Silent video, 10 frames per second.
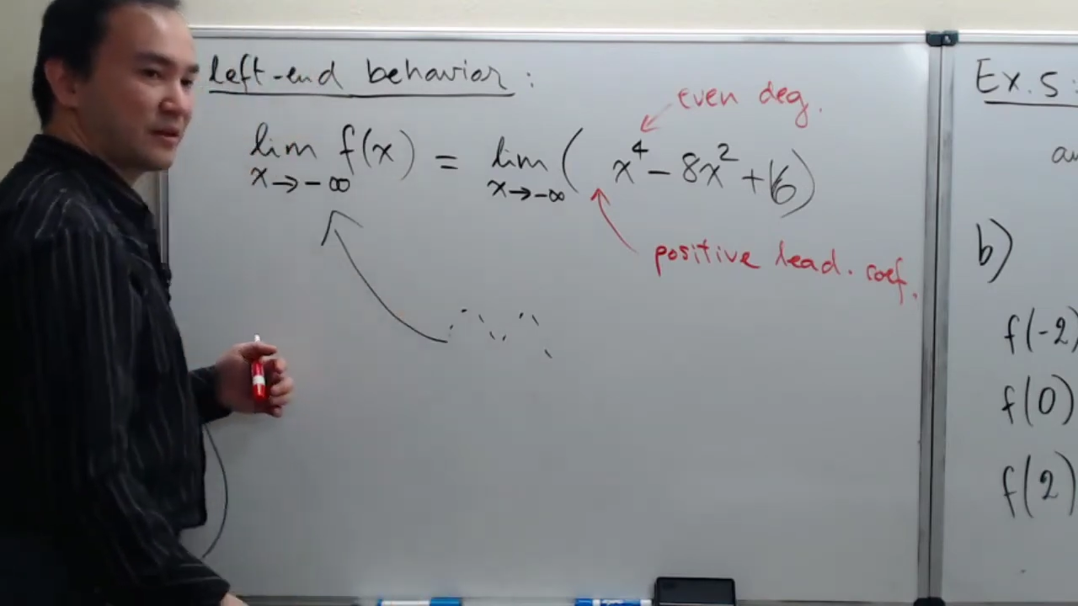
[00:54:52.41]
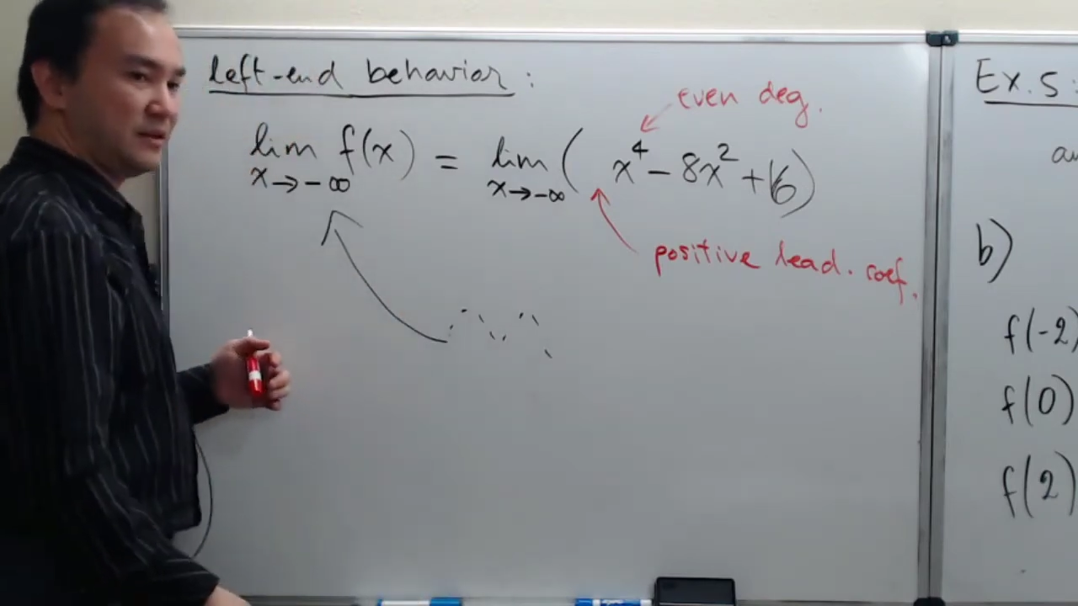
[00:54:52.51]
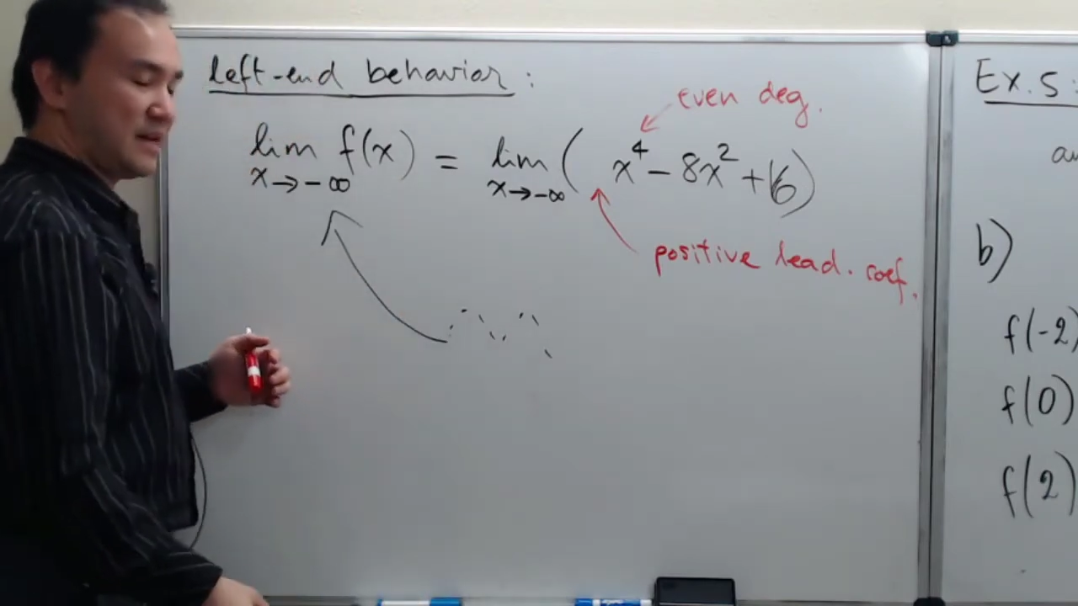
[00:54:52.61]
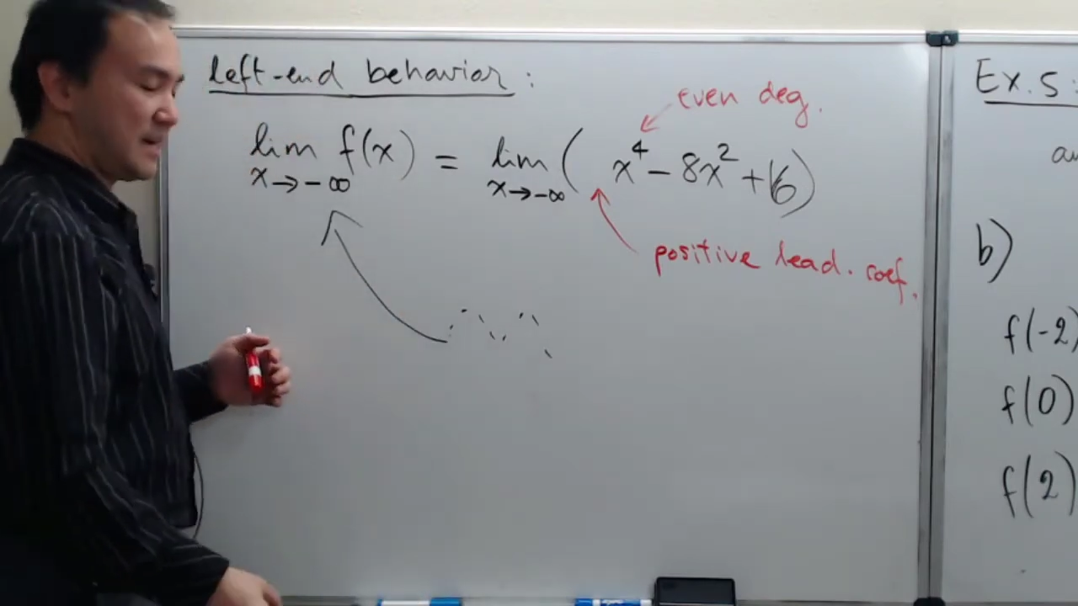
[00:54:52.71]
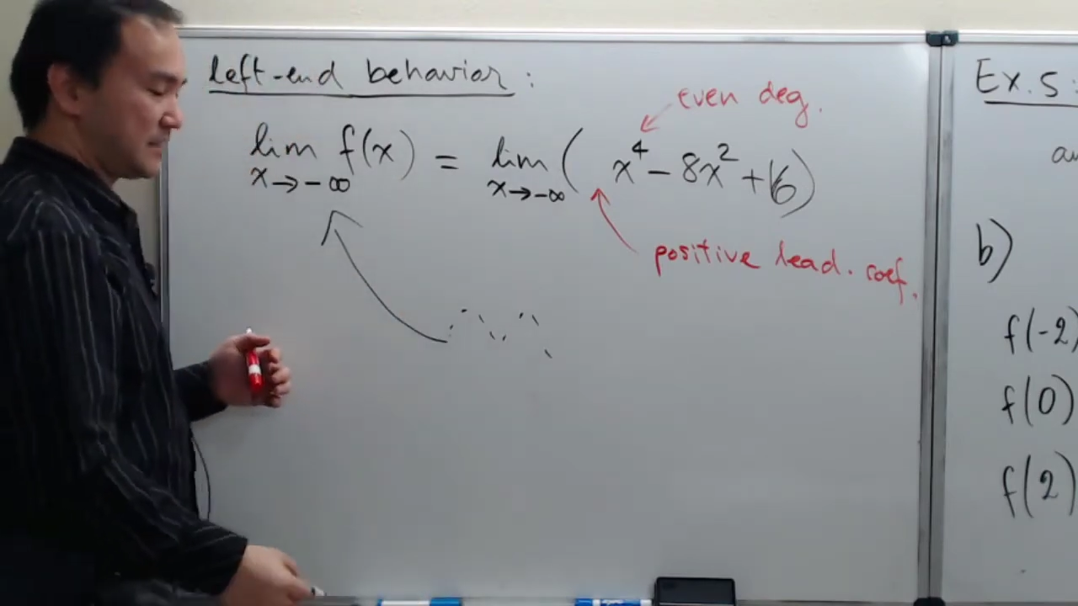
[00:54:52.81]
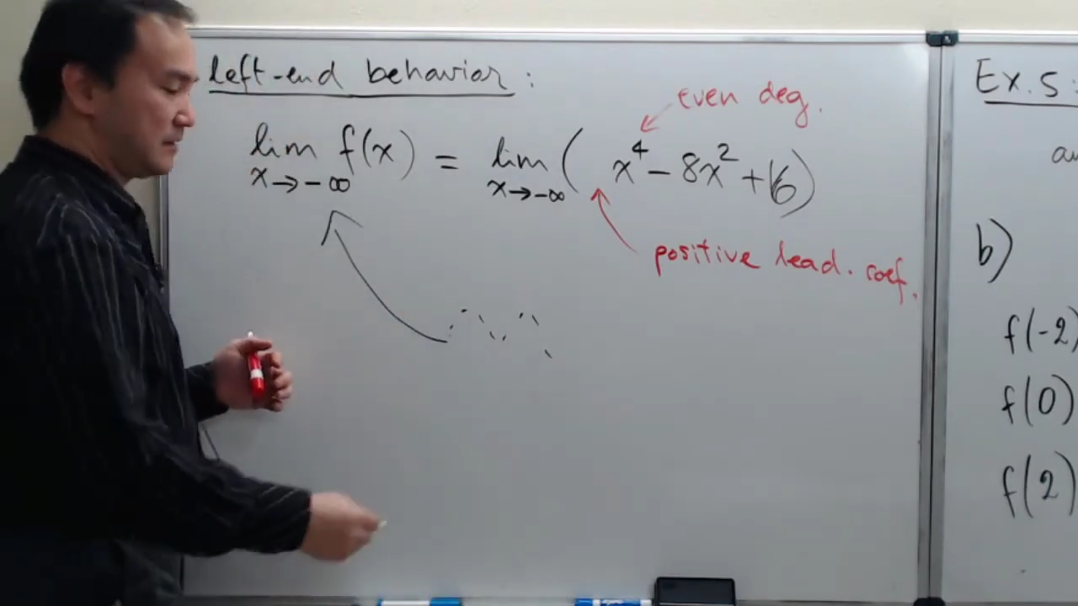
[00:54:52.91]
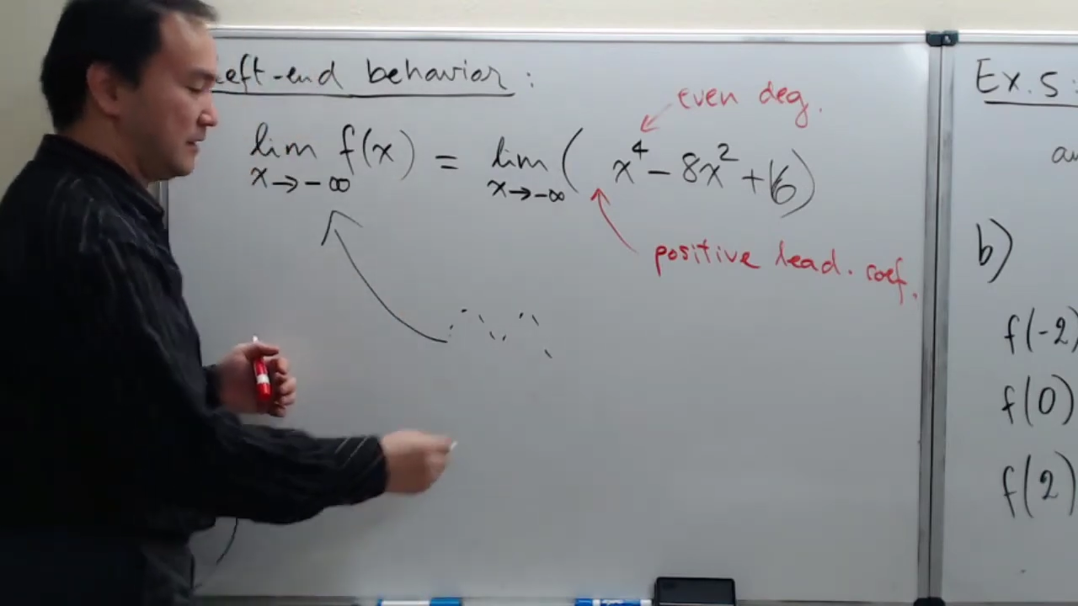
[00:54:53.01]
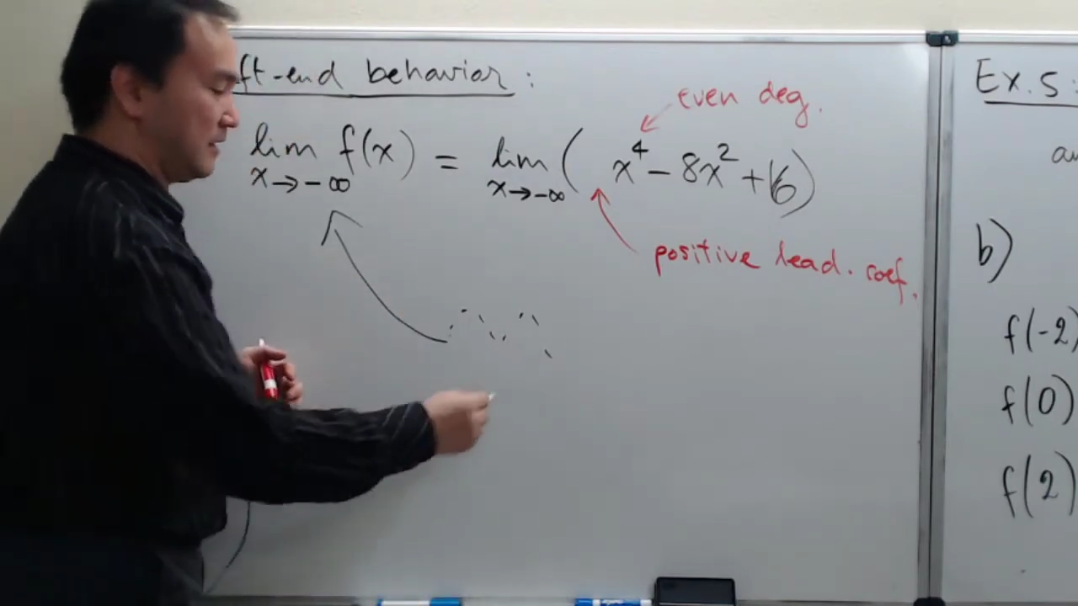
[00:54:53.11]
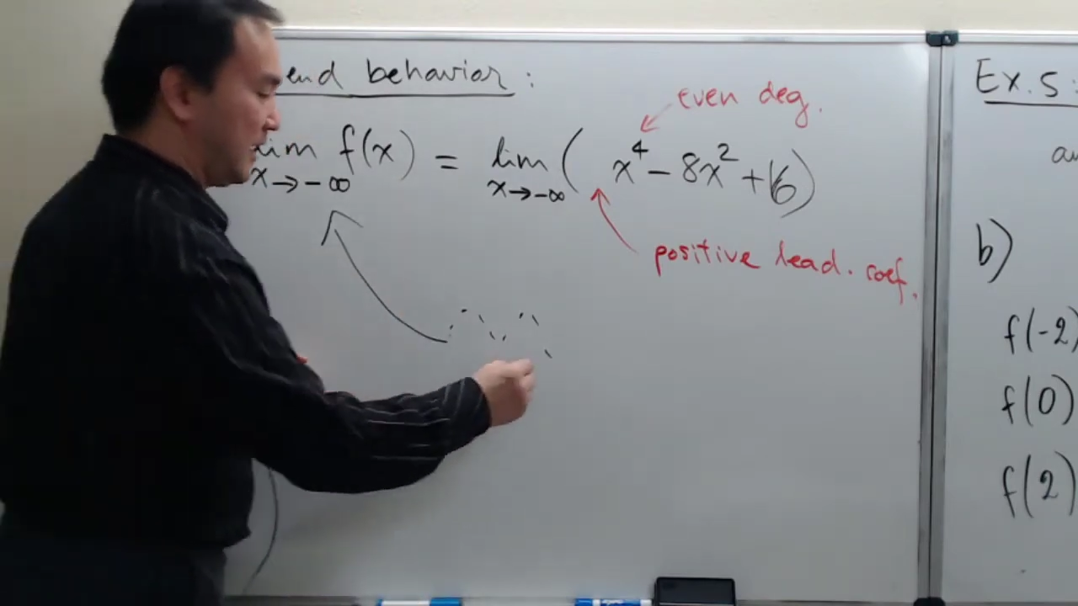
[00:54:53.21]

Okay, and